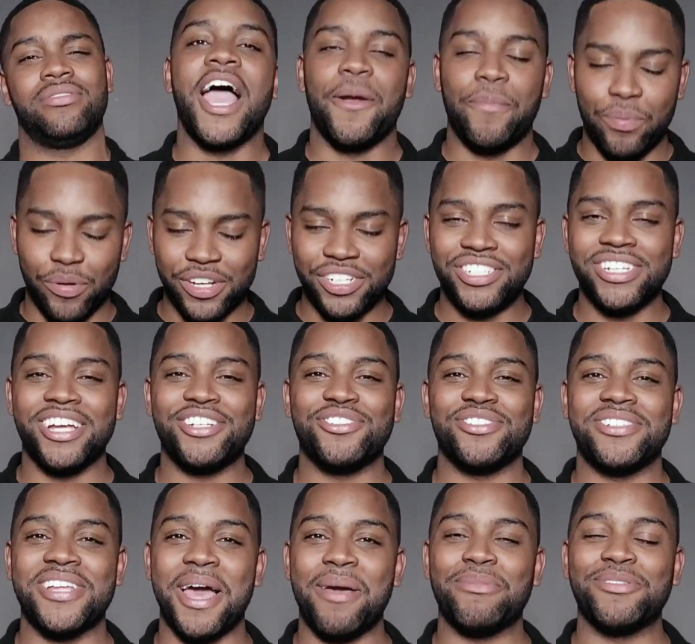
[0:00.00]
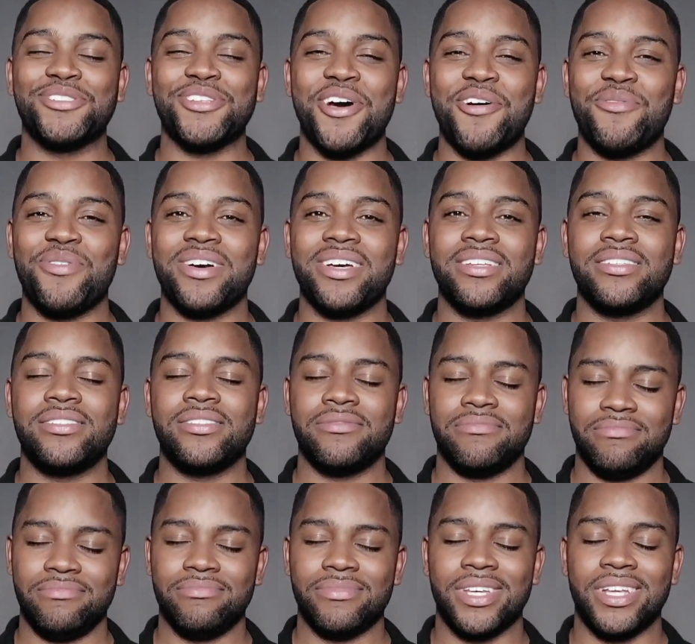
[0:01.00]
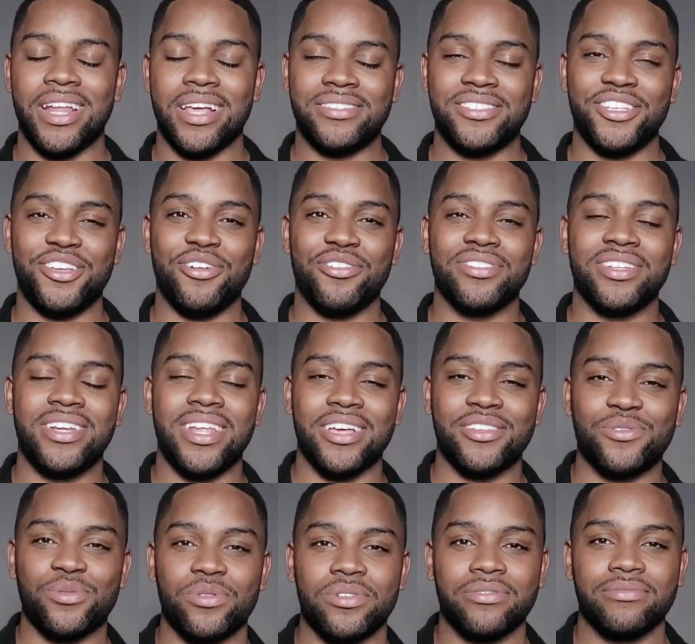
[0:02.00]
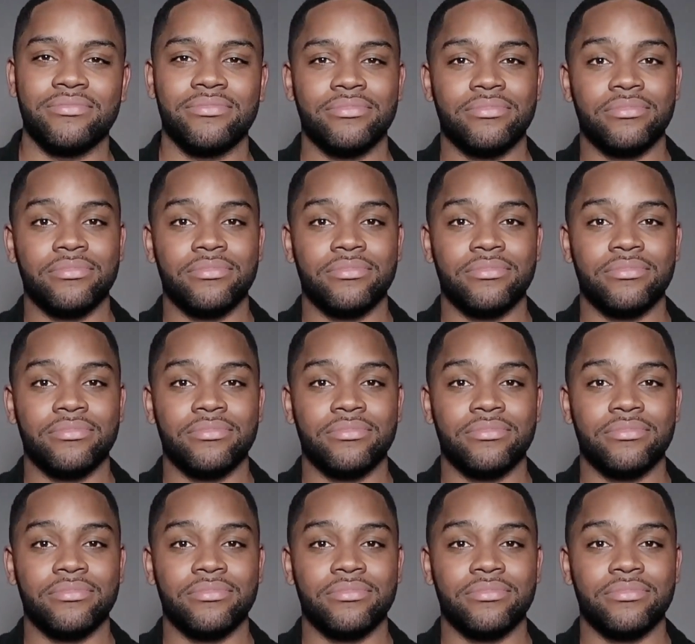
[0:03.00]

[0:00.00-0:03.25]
I appreciate your time as always, and I'll see you on the next one.